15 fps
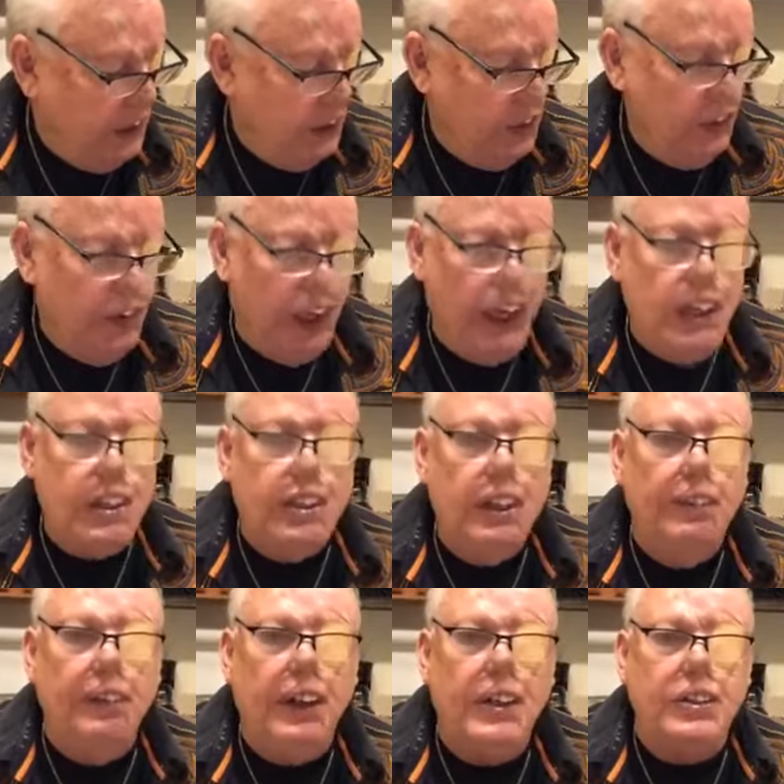do His
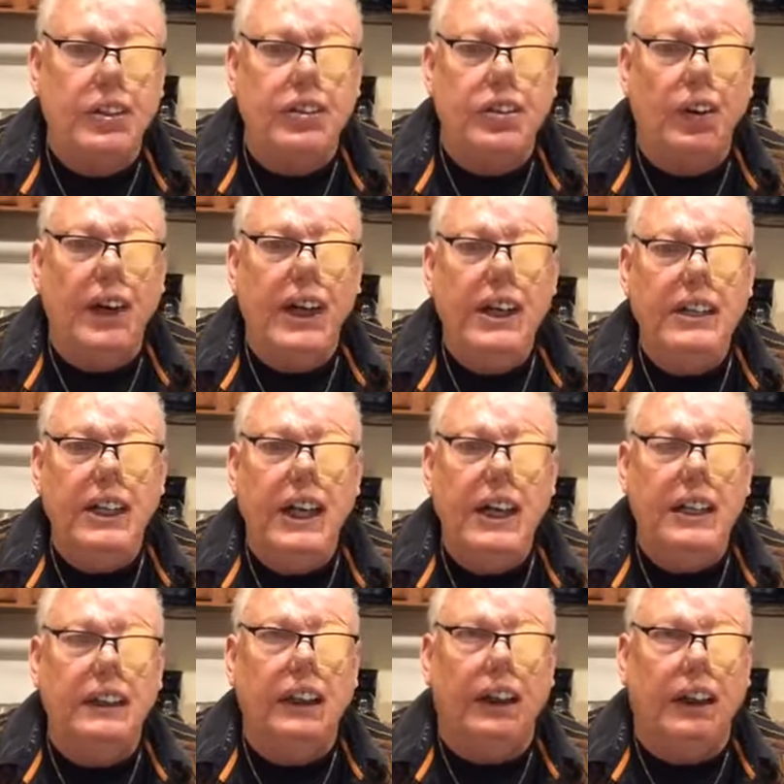good pleasure. So He's
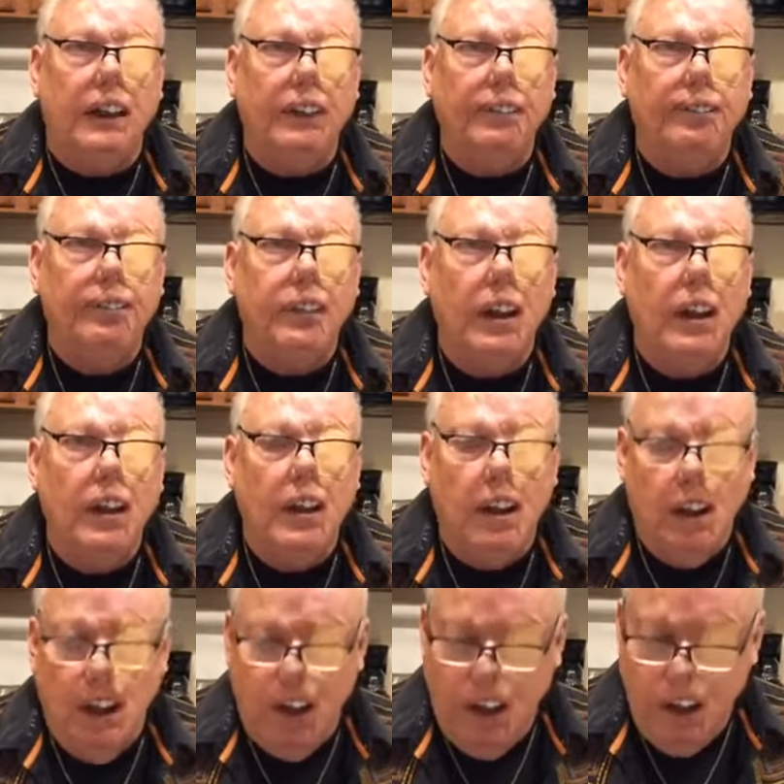in there
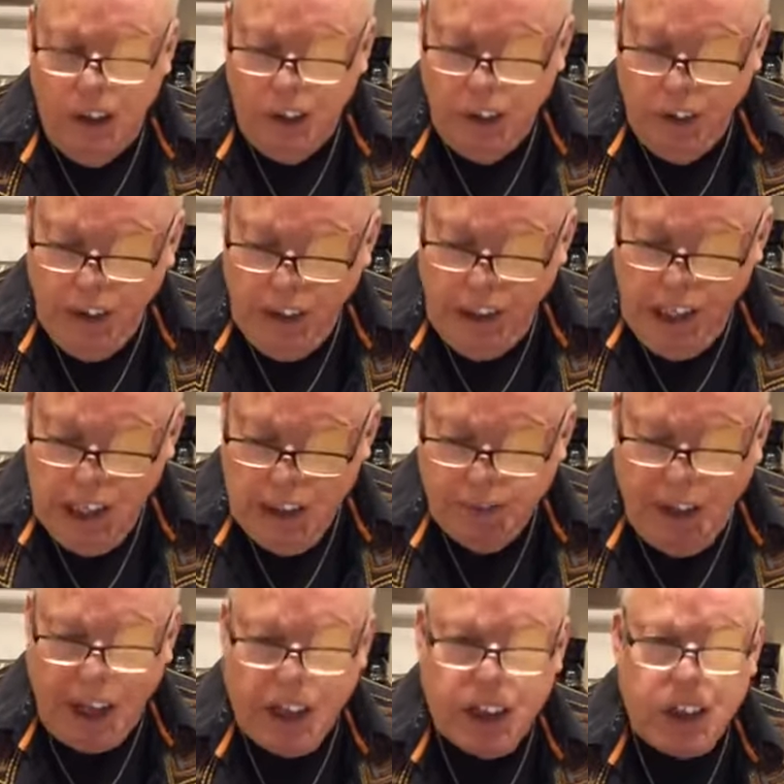doing His
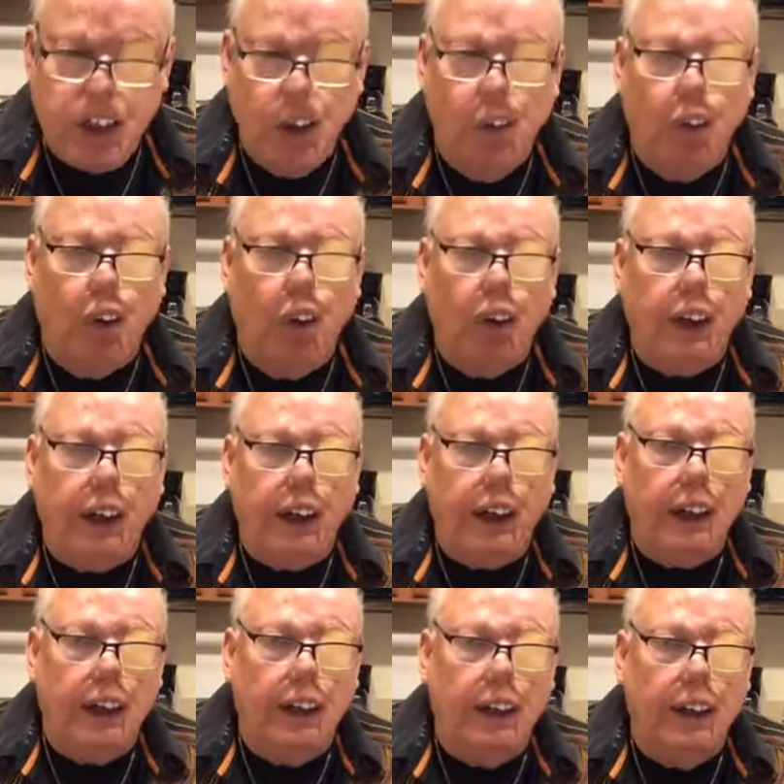best to work
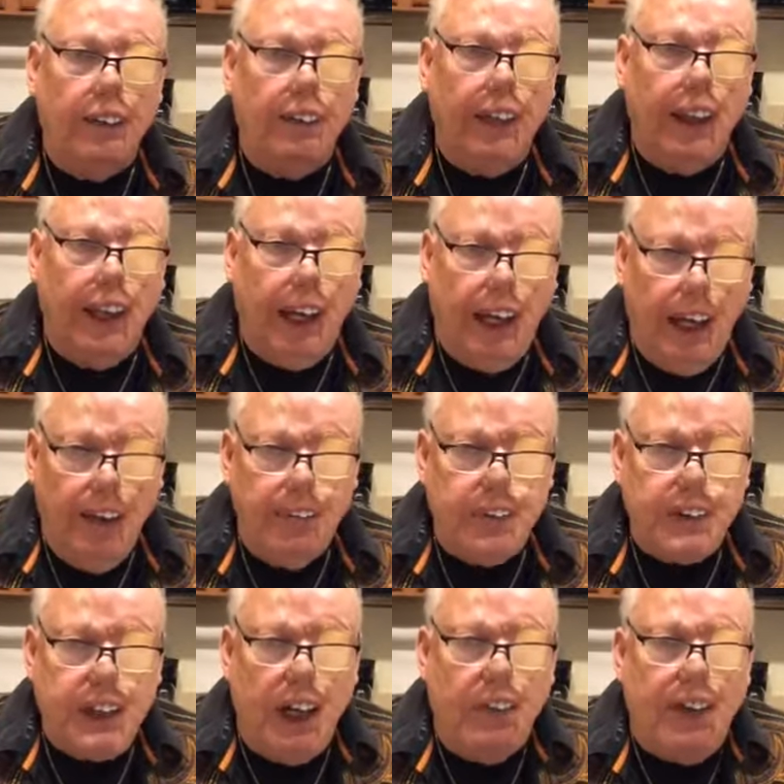
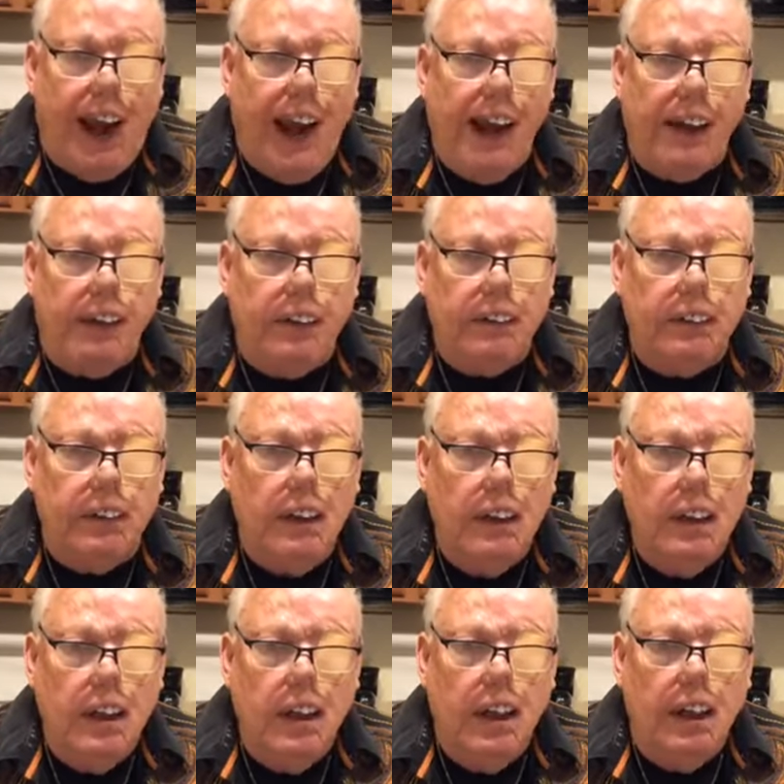Himself out,
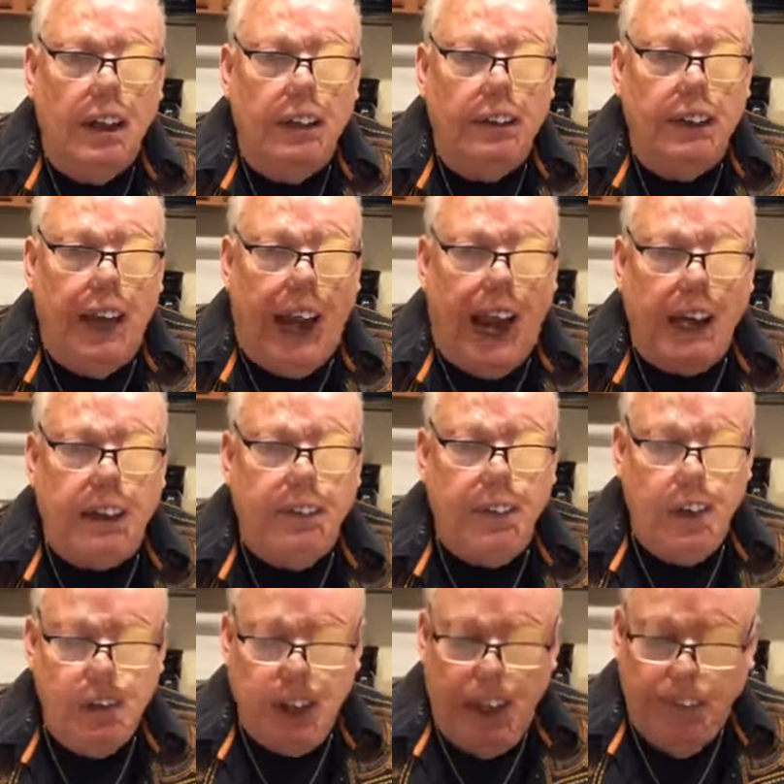the
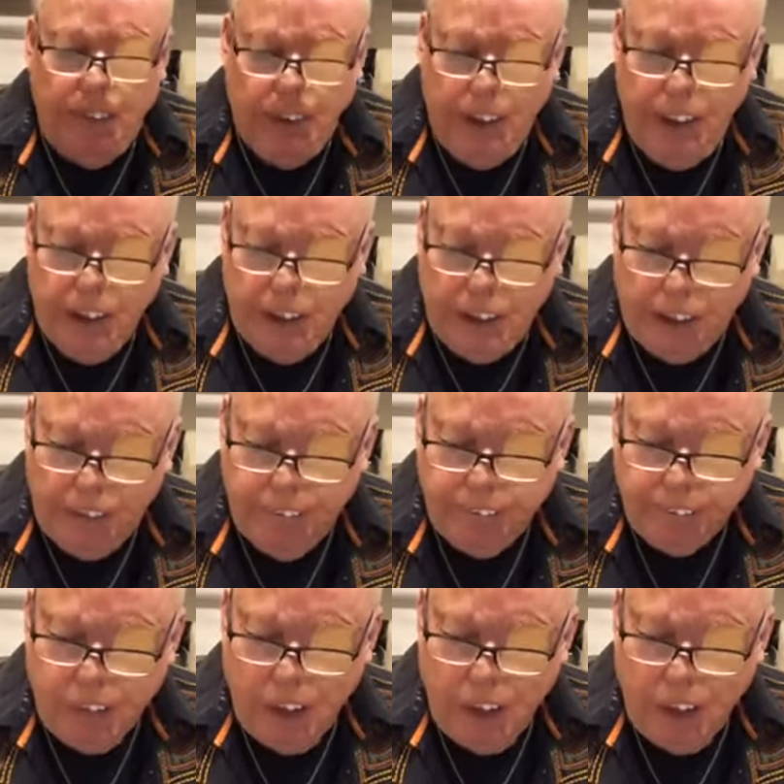attributes He put in there.